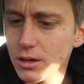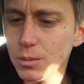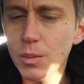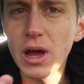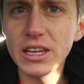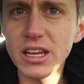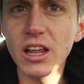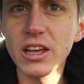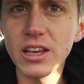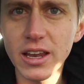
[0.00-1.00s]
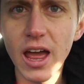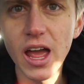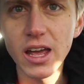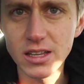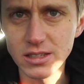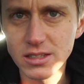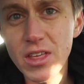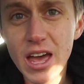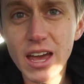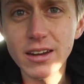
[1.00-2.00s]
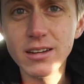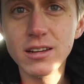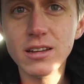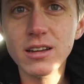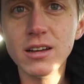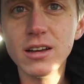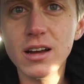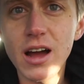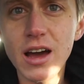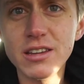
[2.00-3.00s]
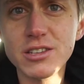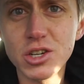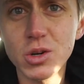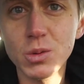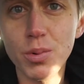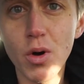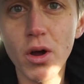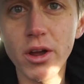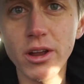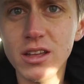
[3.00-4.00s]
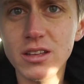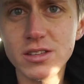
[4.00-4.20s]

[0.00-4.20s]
my delicate hands. Then, at a certain point, it